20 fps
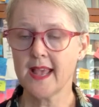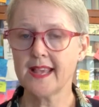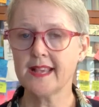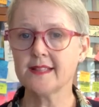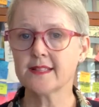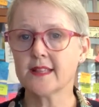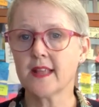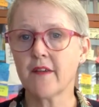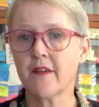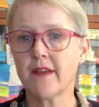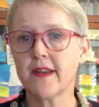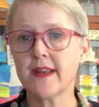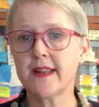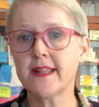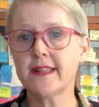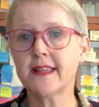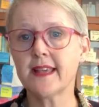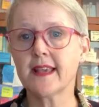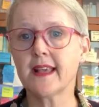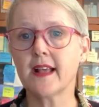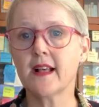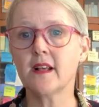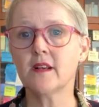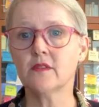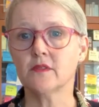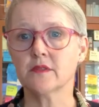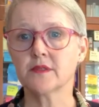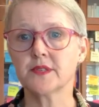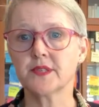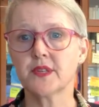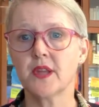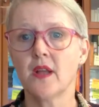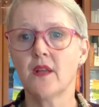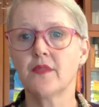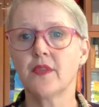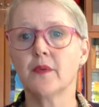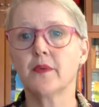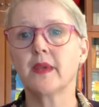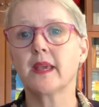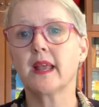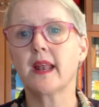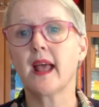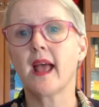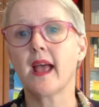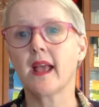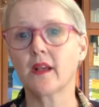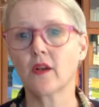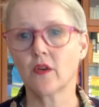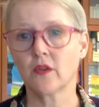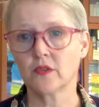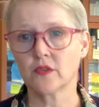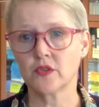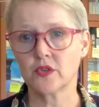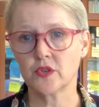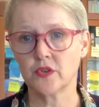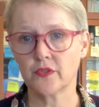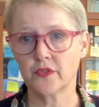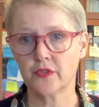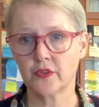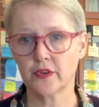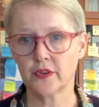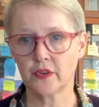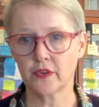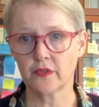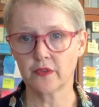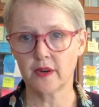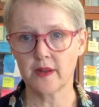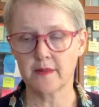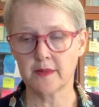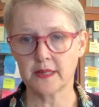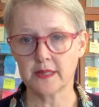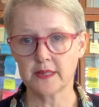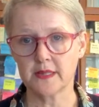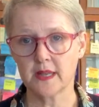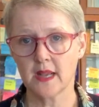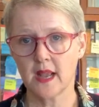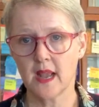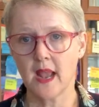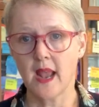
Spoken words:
is there anything else that we can hang on to for agreement?